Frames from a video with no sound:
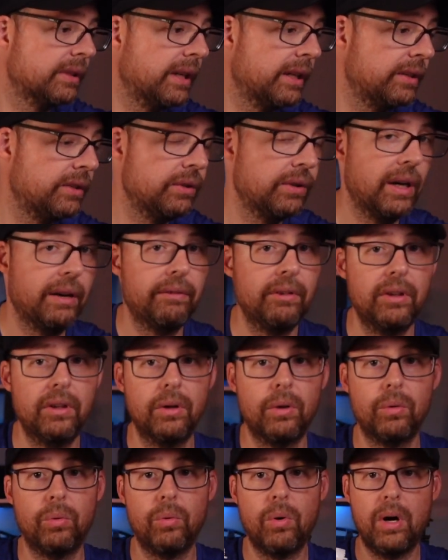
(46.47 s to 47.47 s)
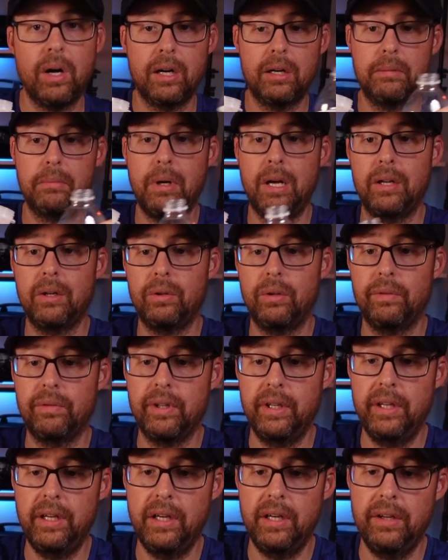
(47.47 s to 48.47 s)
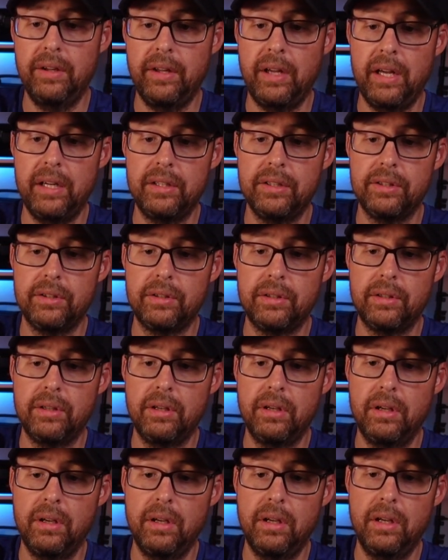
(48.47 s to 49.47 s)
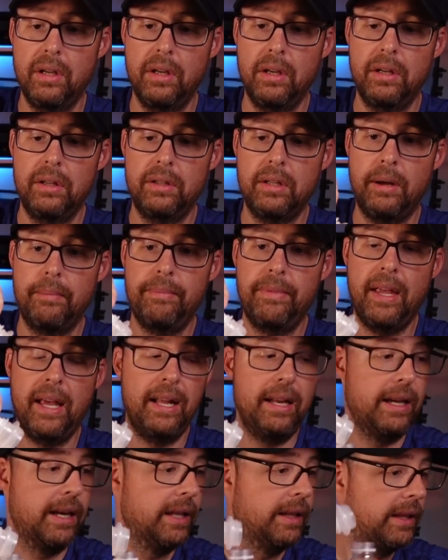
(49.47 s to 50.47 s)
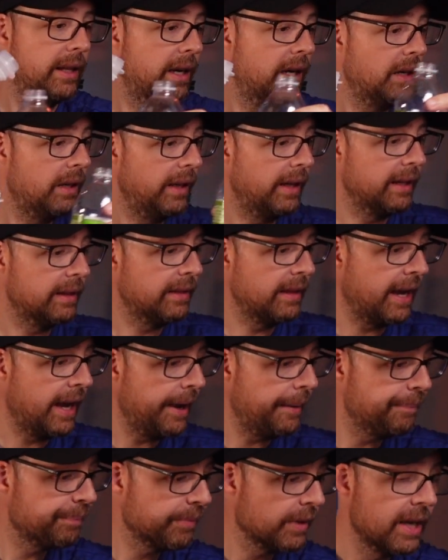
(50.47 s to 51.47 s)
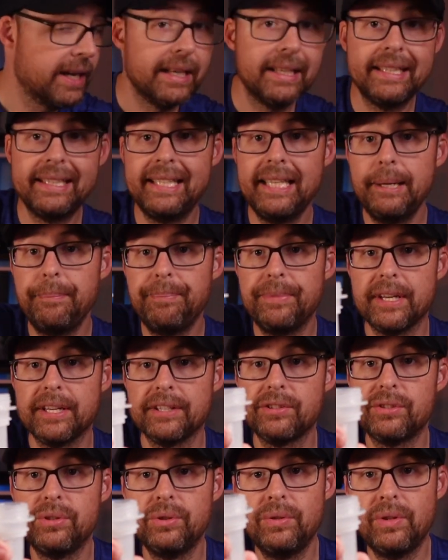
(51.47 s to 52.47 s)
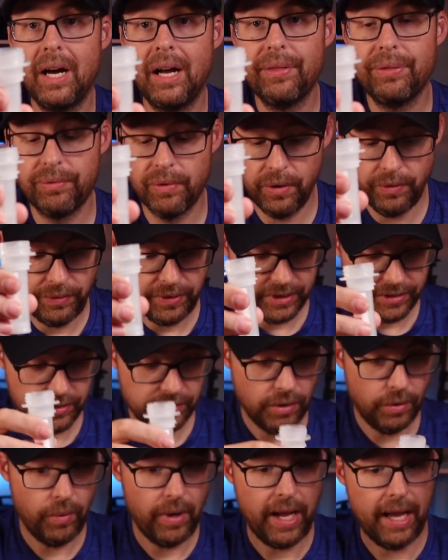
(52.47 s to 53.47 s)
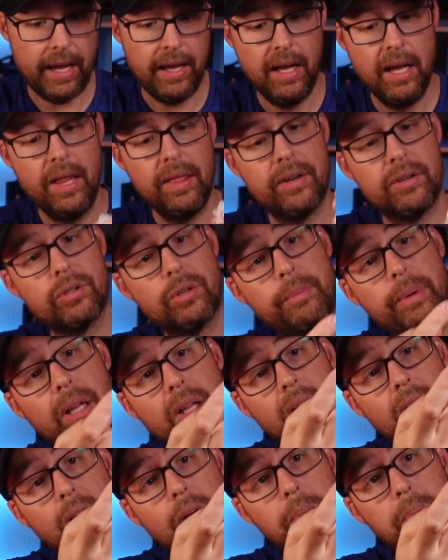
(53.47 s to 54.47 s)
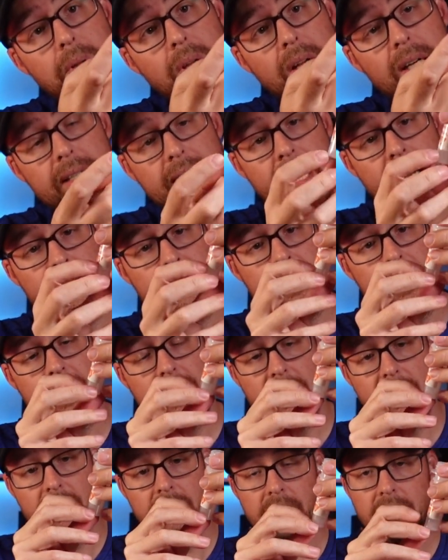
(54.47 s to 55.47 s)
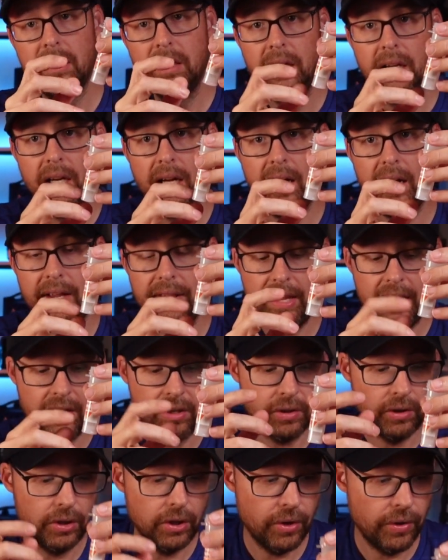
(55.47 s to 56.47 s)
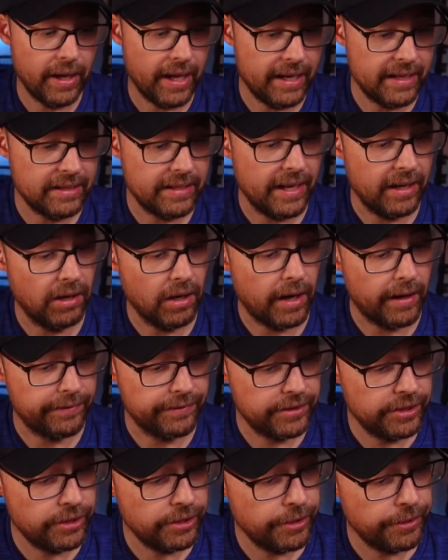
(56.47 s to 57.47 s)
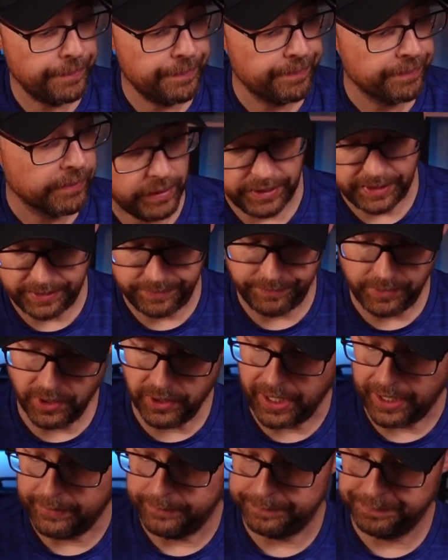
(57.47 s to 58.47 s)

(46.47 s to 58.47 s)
I do have a little water bottle over here that I just dumped that in there like that. Keep this. Do not throw this away. There's going to be a little plug down here that you're going to go ahead and take off too. But okay.